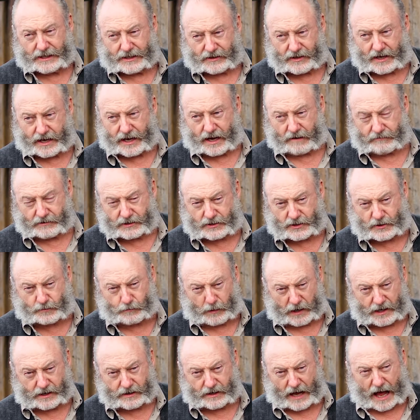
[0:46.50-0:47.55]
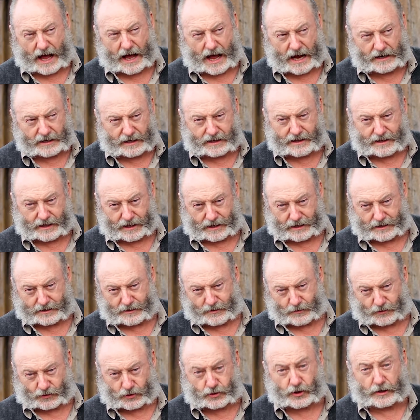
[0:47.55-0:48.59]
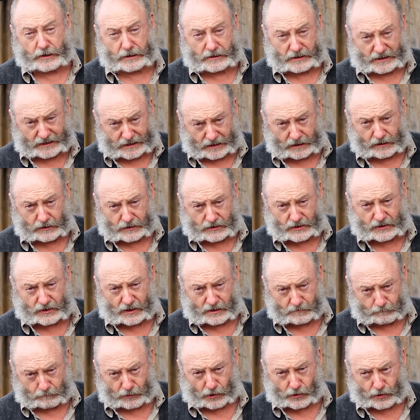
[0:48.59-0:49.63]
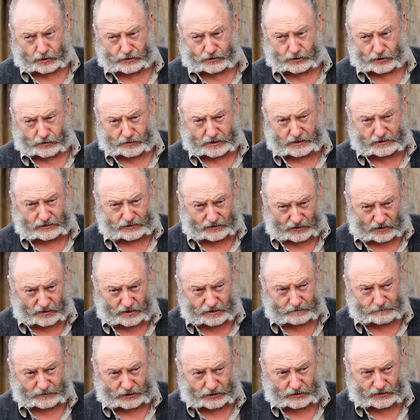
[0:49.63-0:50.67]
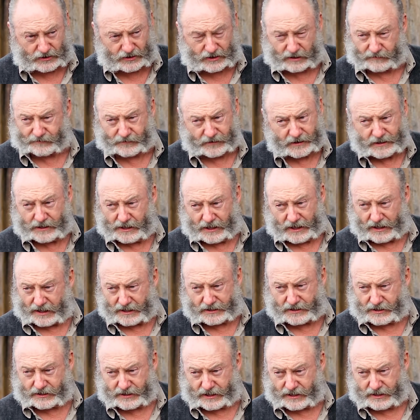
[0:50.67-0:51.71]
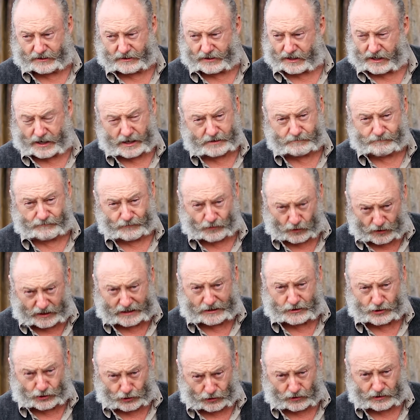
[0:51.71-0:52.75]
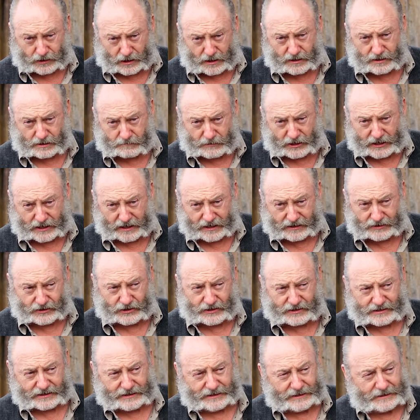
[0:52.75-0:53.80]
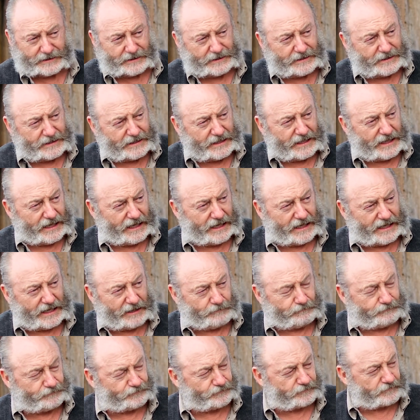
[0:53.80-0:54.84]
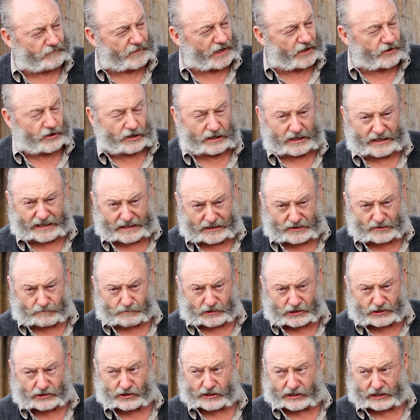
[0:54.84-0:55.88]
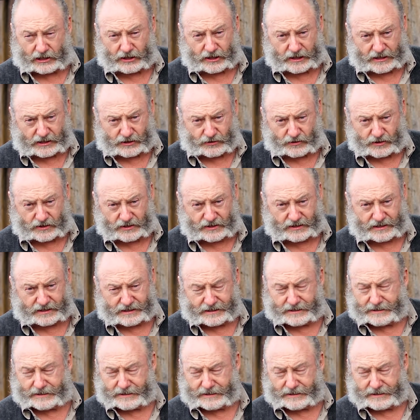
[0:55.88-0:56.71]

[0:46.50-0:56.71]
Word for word: They haven't spared anything trying to kill us on board during storms and stuff. I don't know how, I really should call my agent. Um, or at least my psychiatrist.